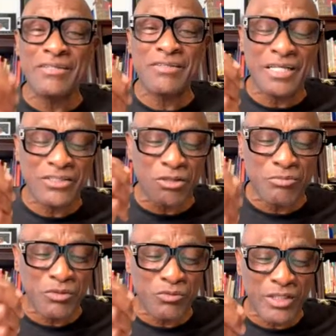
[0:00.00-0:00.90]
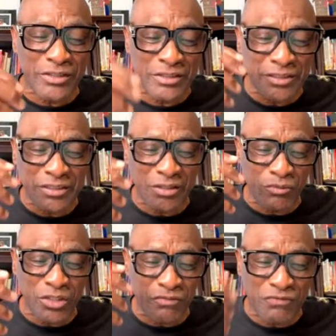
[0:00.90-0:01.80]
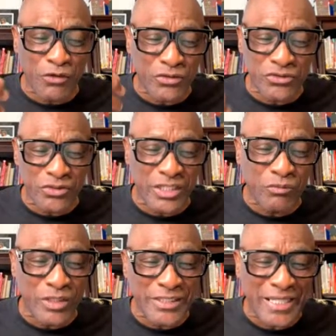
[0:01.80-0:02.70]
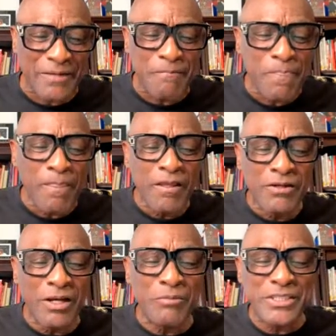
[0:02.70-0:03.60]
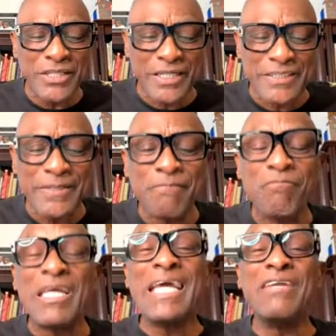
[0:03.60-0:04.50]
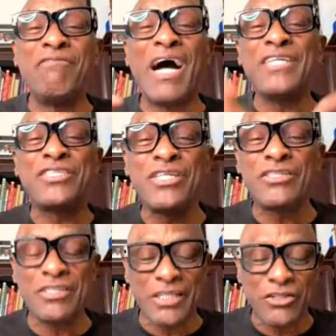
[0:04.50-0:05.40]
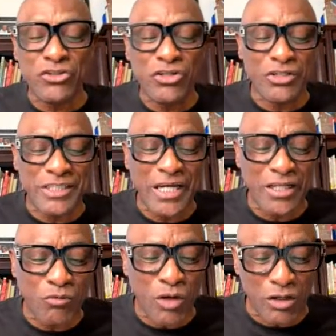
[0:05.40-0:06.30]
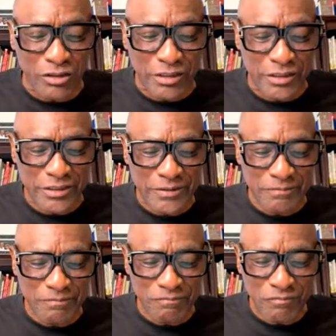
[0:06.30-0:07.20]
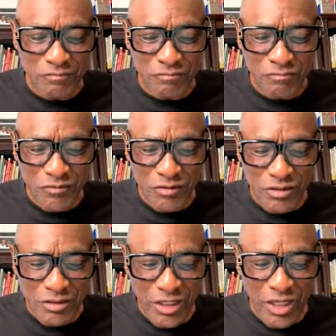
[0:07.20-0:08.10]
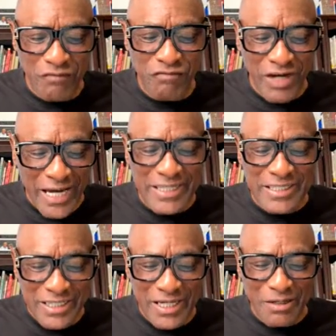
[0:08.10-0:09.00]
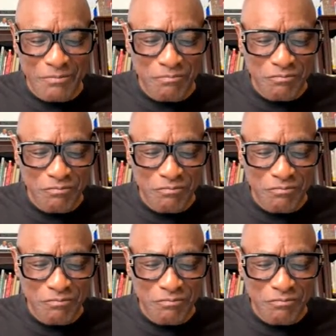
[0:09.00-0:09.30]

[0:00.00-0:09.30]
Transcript: that, that's going to be one, we're going to focus on that one day. Number six, invite Jesus into your daily walk. Hmm. Invite him.